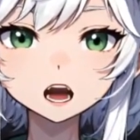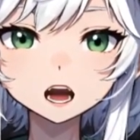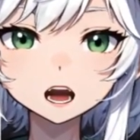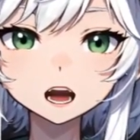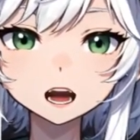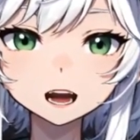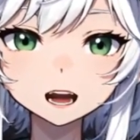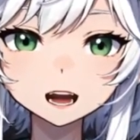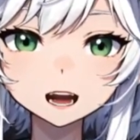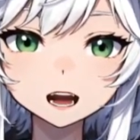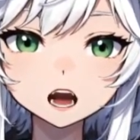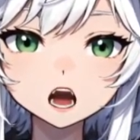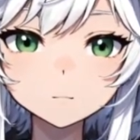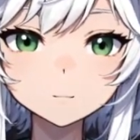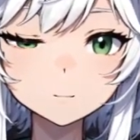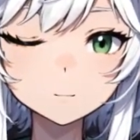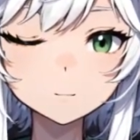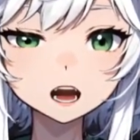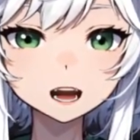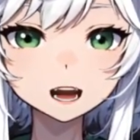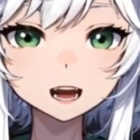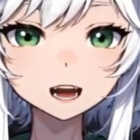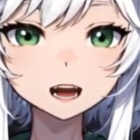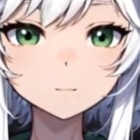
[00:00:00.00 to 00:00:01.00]
So for
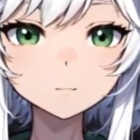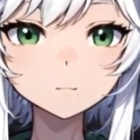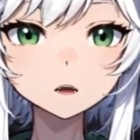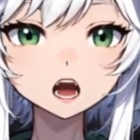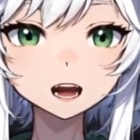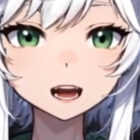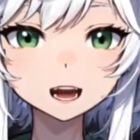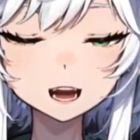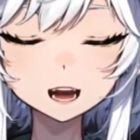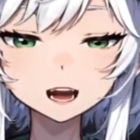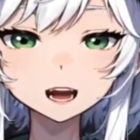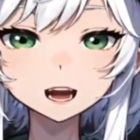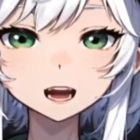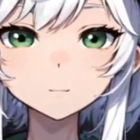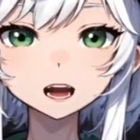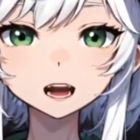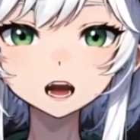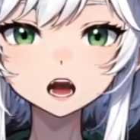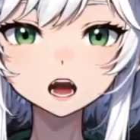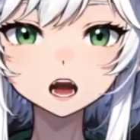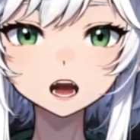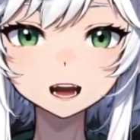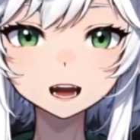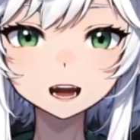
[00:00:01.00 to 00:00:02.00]
example, like I just
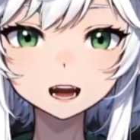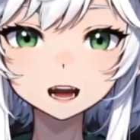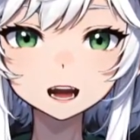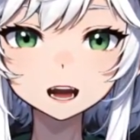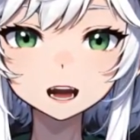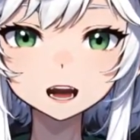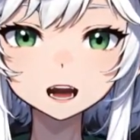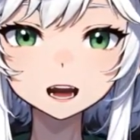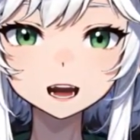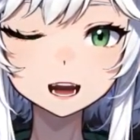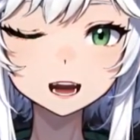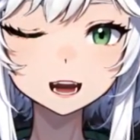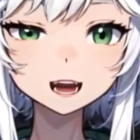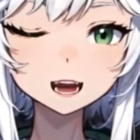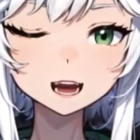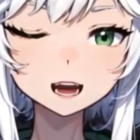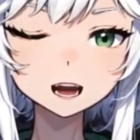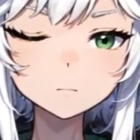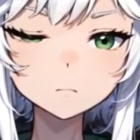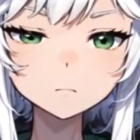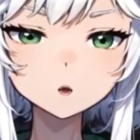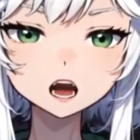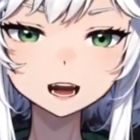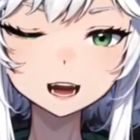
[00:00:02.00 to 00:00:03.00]
mentioned, there's
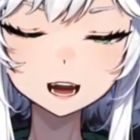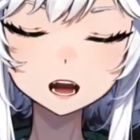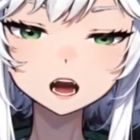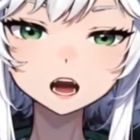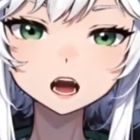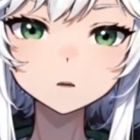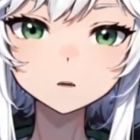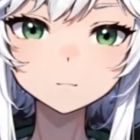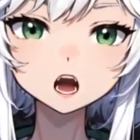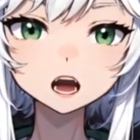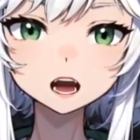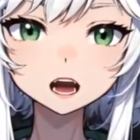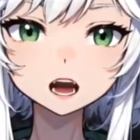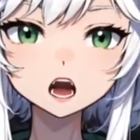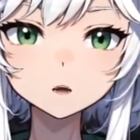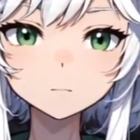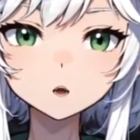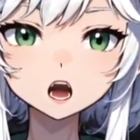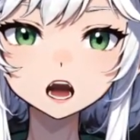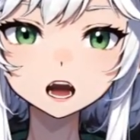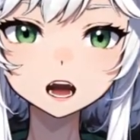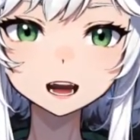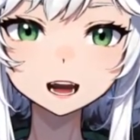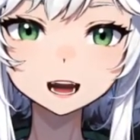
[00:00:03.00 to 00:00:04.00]
exploration based
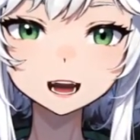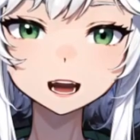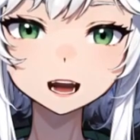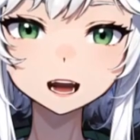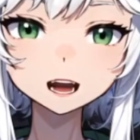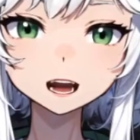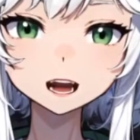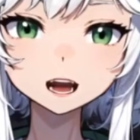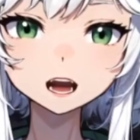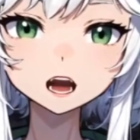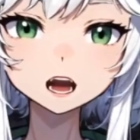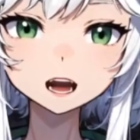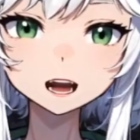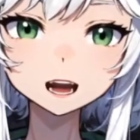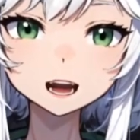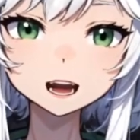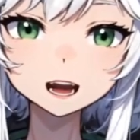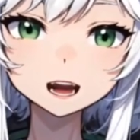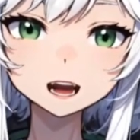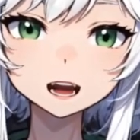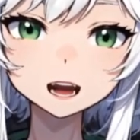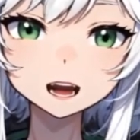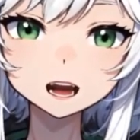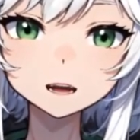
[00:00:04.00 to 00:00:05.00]
quests, there's
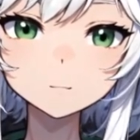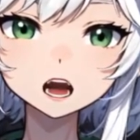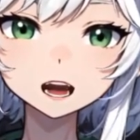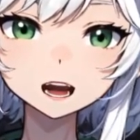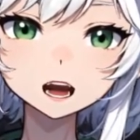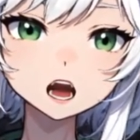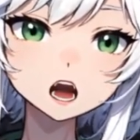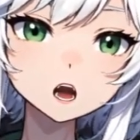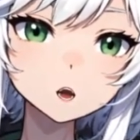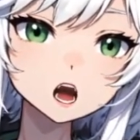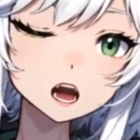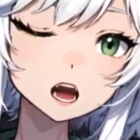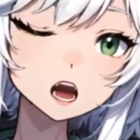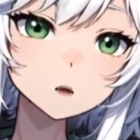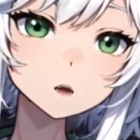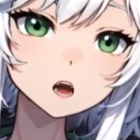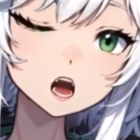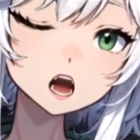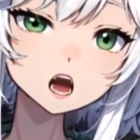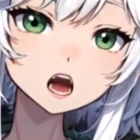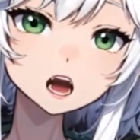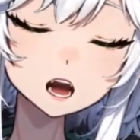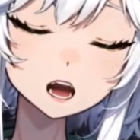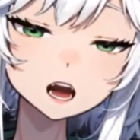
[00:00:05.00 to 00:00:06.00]
killing based quests where you
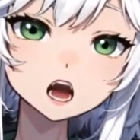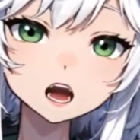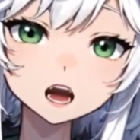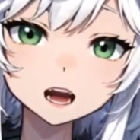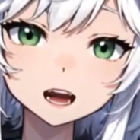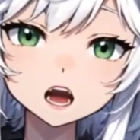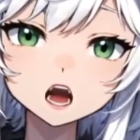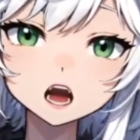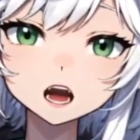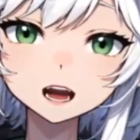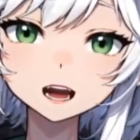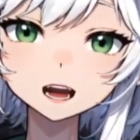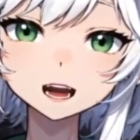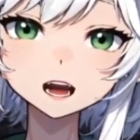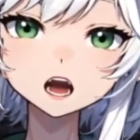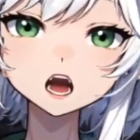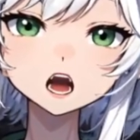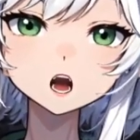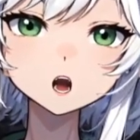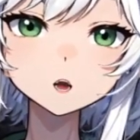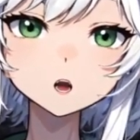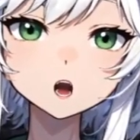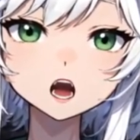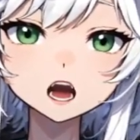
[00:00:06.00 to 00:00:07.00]
either have to kill scavs or
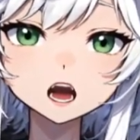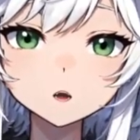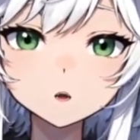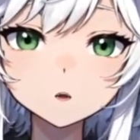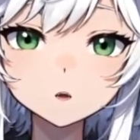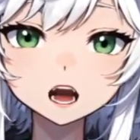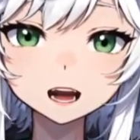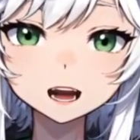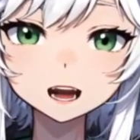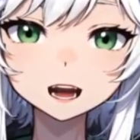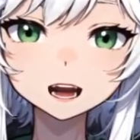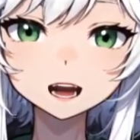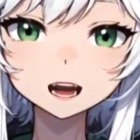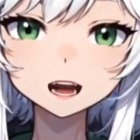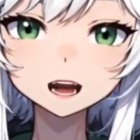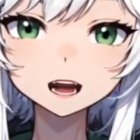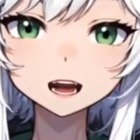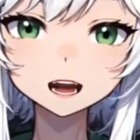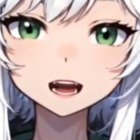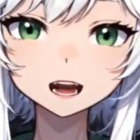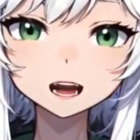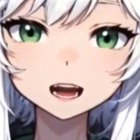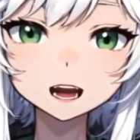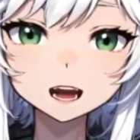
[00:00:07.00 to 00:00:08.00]
PMCs,
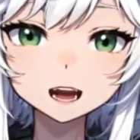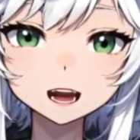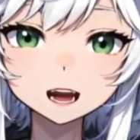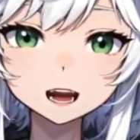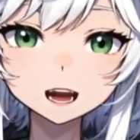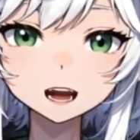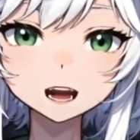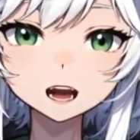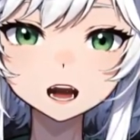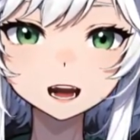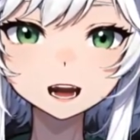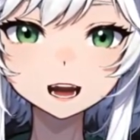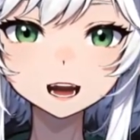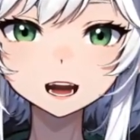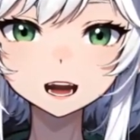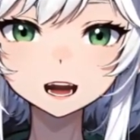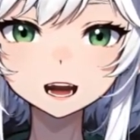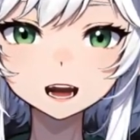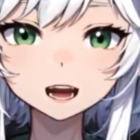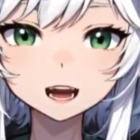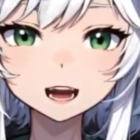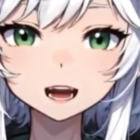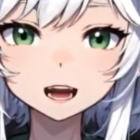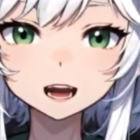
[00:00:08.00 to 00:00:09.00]
and there's like
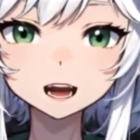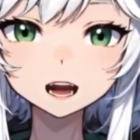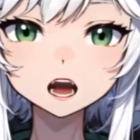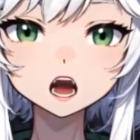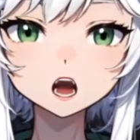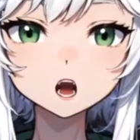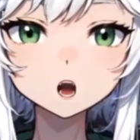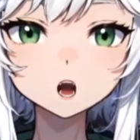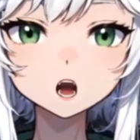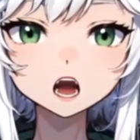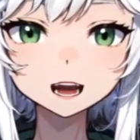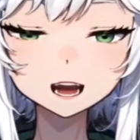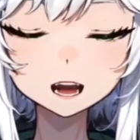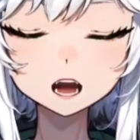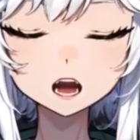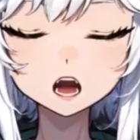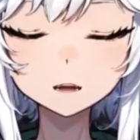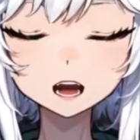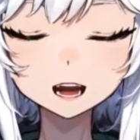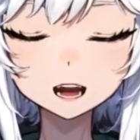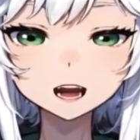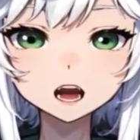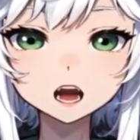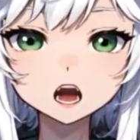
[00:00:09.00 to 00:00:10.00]
extraction
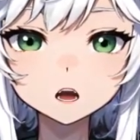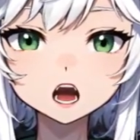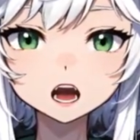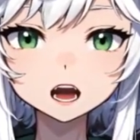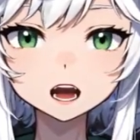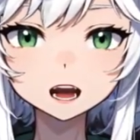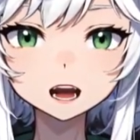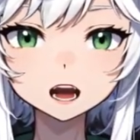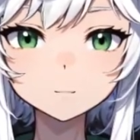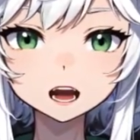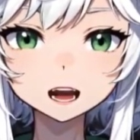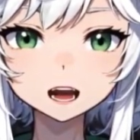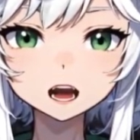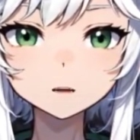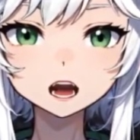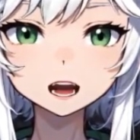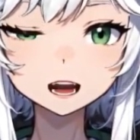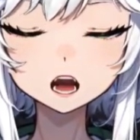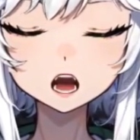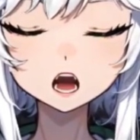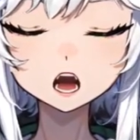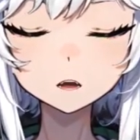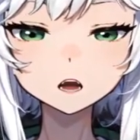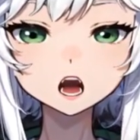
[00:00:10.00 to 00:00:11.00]
based quests where you have to go
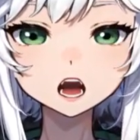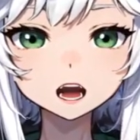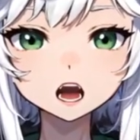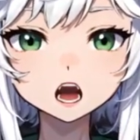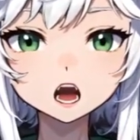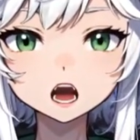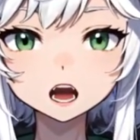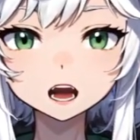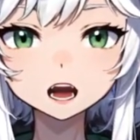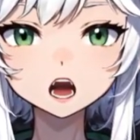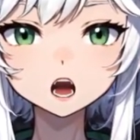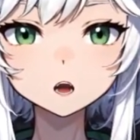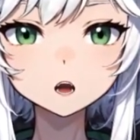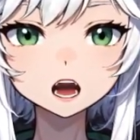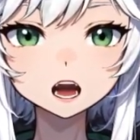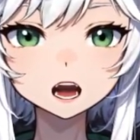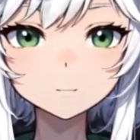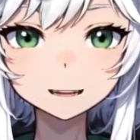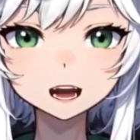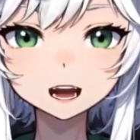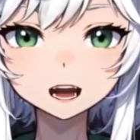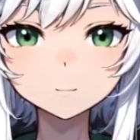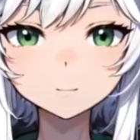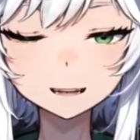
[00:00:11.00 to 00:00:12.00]
to an area, grab
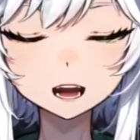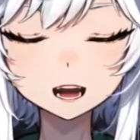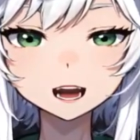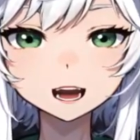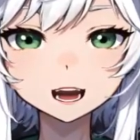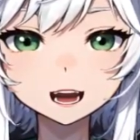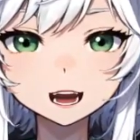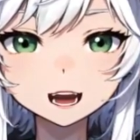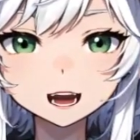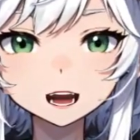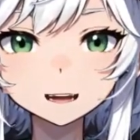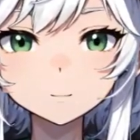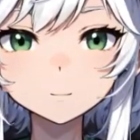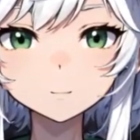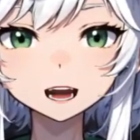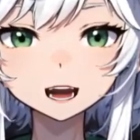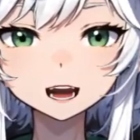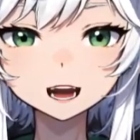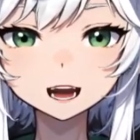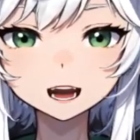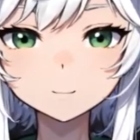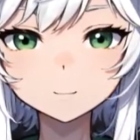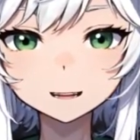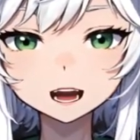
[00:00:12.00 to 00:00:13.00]
something, and leave. That's a
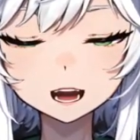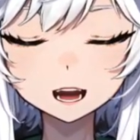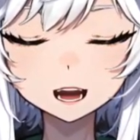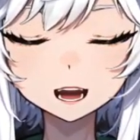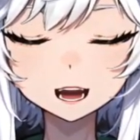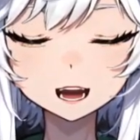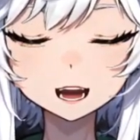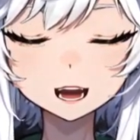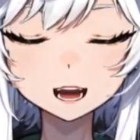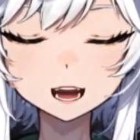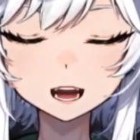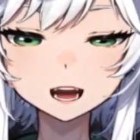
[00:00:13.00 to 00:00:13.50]
very